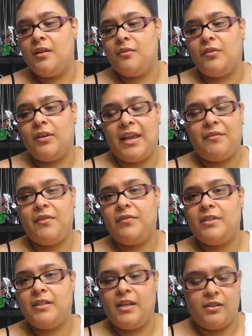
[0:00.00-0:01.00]
For like
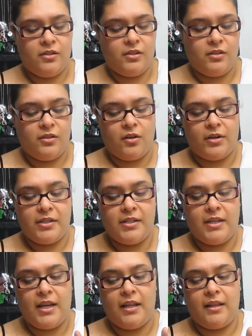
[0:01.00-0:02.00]
15 days you can start
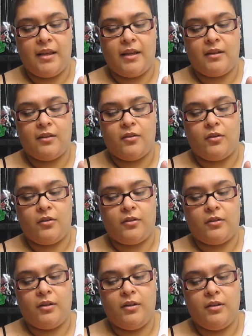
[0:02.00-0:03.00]
seeing that
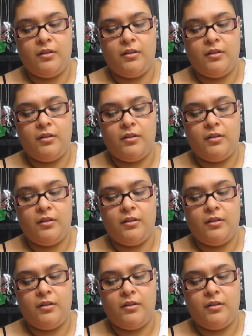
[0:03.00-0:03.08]
they're